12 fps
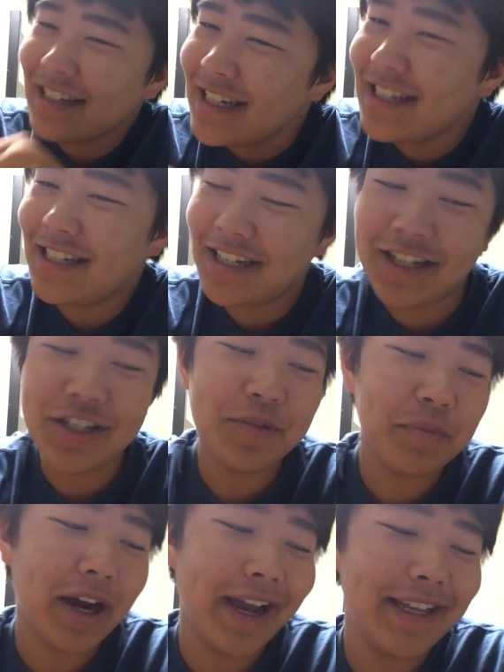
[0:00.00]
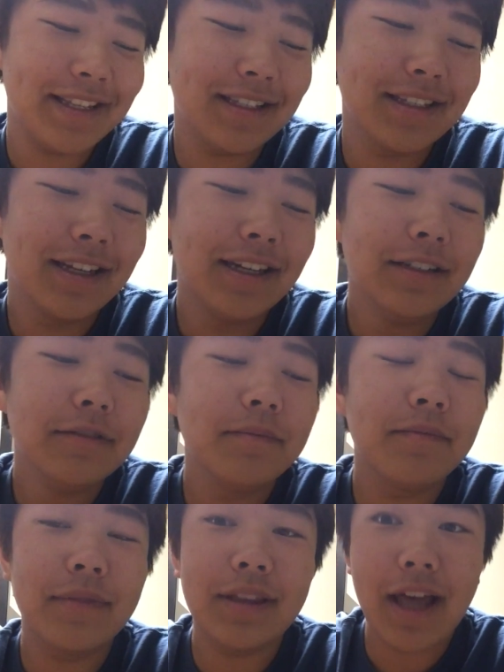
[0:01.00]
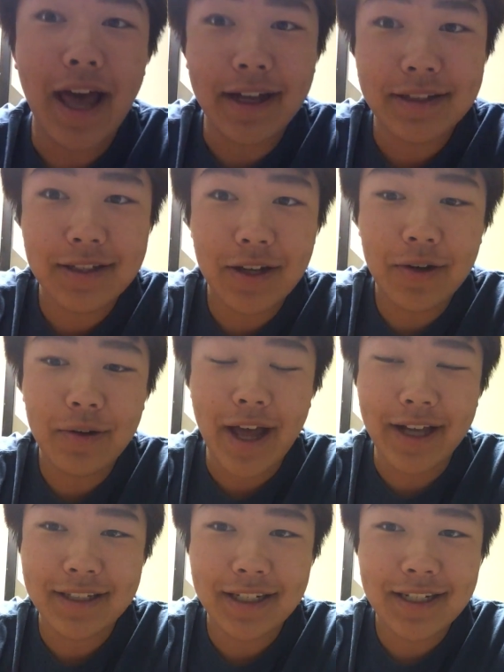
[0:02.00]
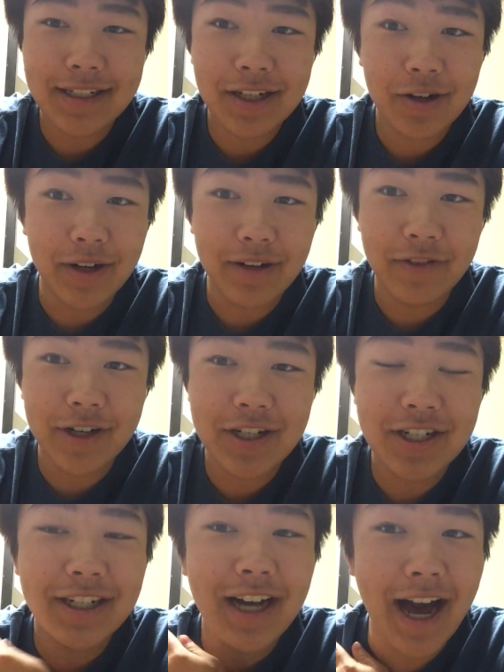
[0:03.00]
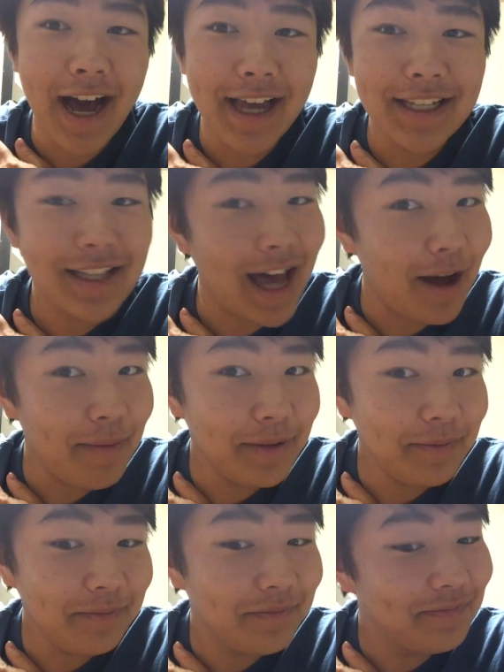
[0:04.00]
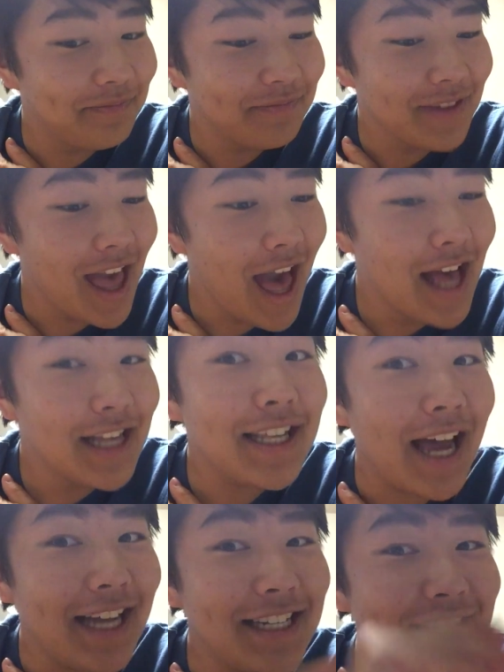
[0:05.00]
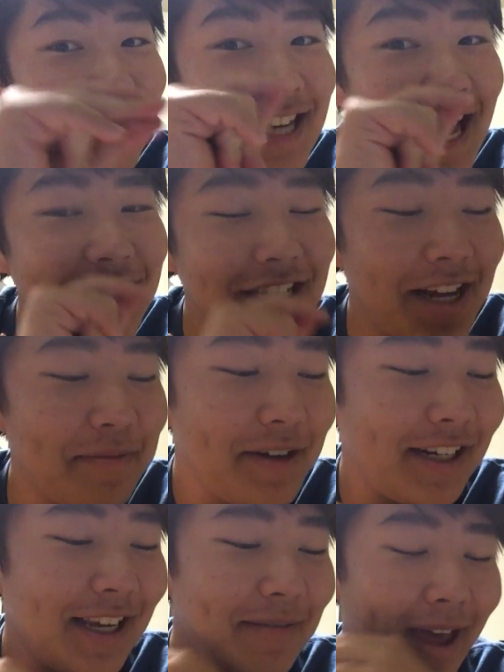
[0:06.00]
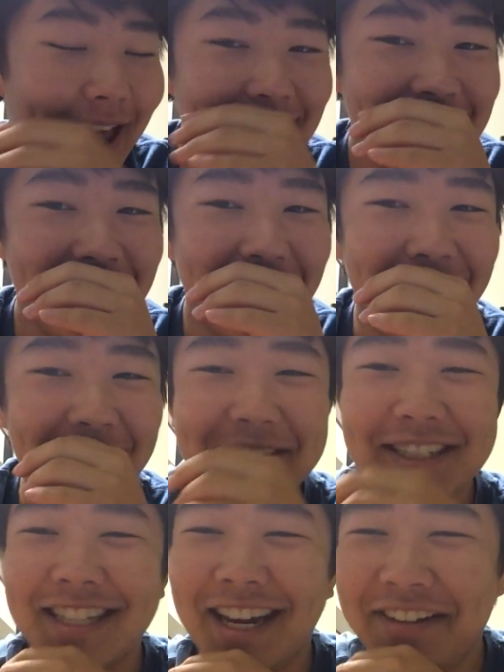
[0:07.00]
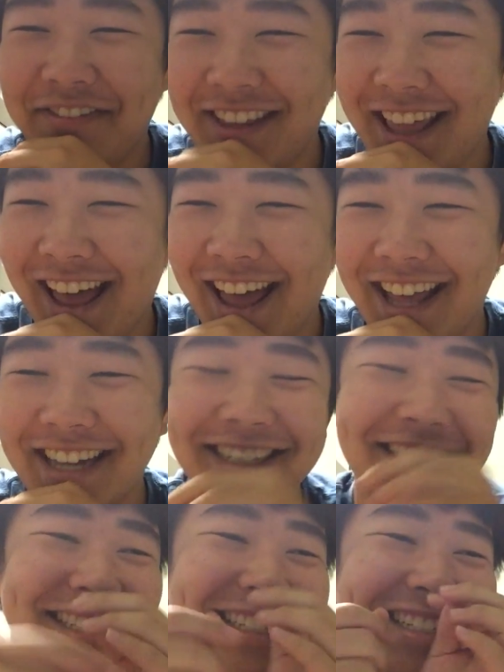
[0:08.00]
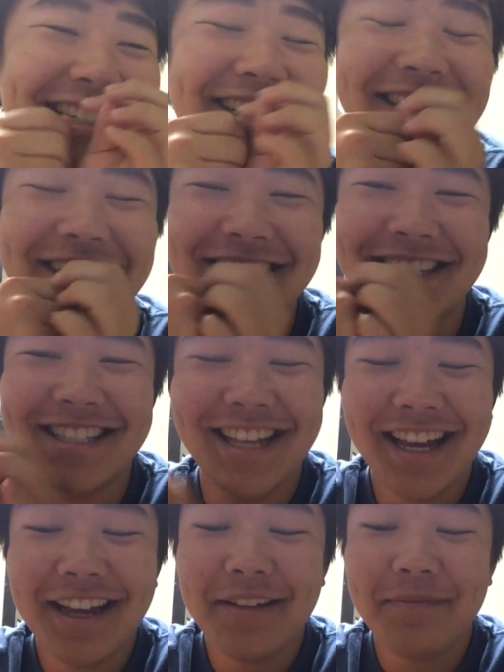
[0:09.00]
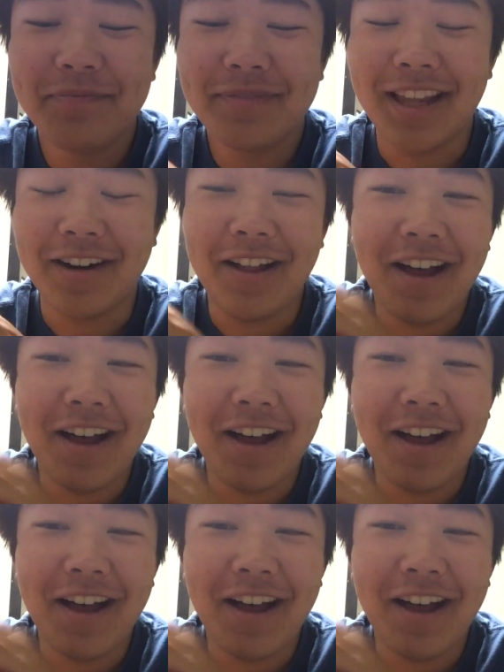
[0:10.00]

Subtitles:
decent-ish price the EXO Exodus Korean version Kai's album. So I had to snatch it up on eBay. So I'm excited for that because then I'll